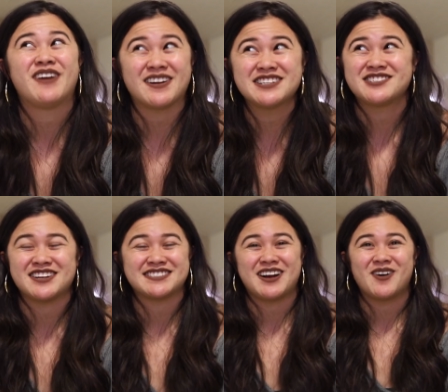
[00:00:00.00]
very
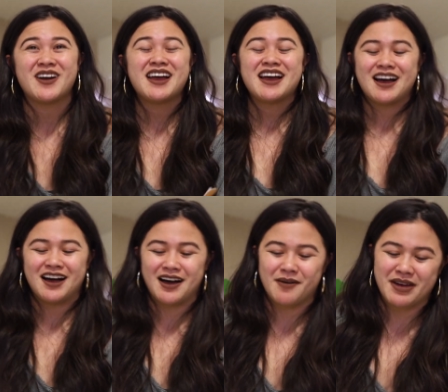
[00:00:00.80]
stressed out.
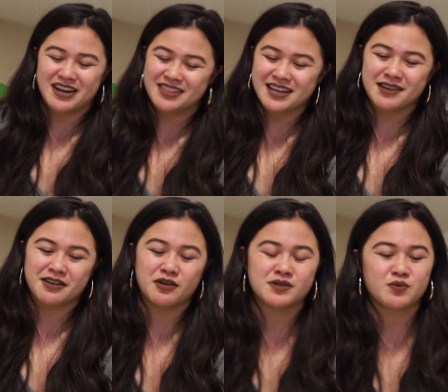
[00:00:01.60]
Um, and I think
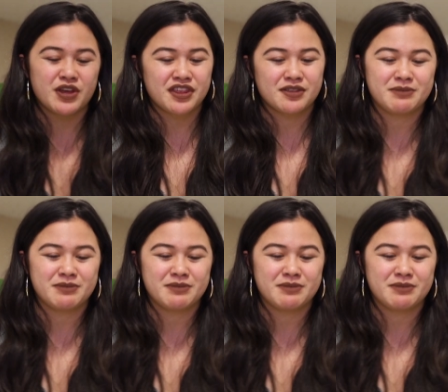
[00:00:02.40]
it goes with